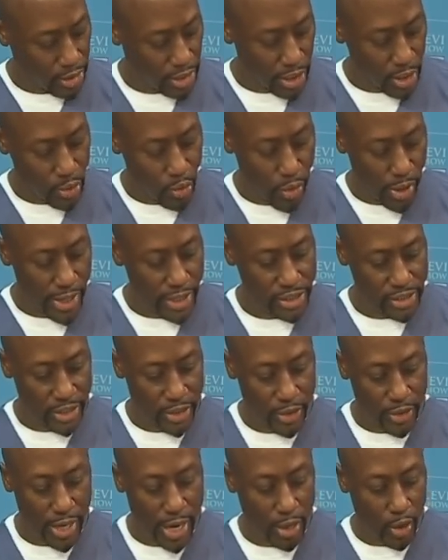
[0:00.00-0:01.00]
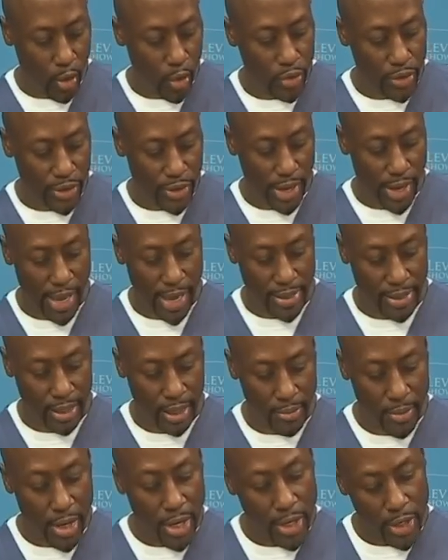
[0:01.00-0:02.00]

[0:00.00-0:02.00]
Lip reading: equation. You're not holding your hand up.